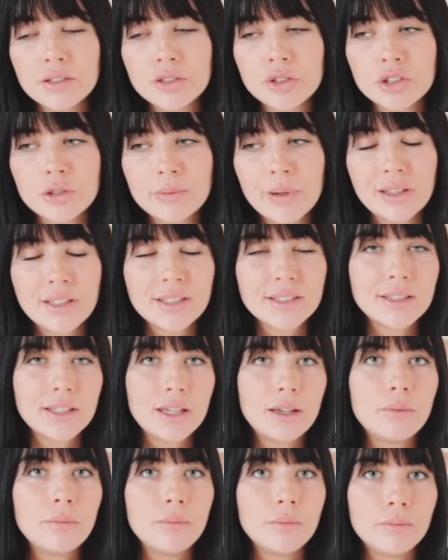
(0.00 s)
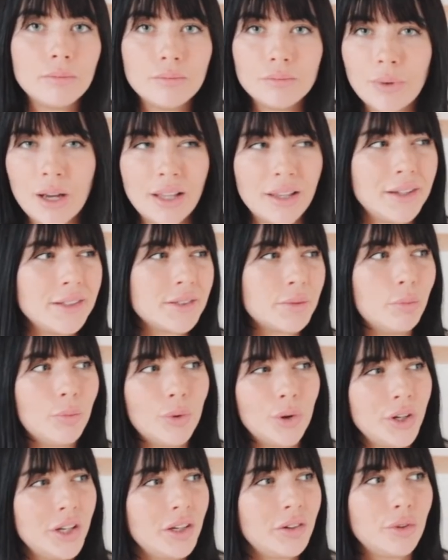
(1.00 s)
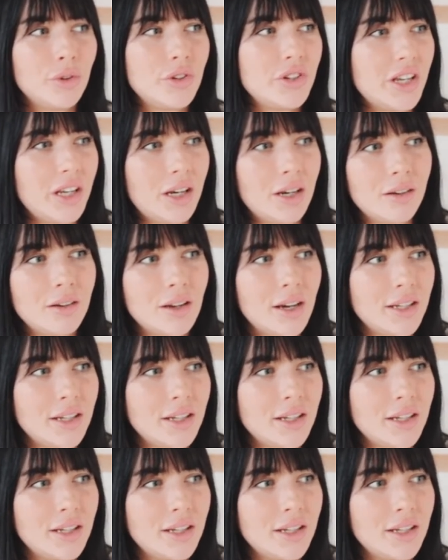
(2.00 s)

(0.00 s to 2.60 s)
I talked about this in my last morning routine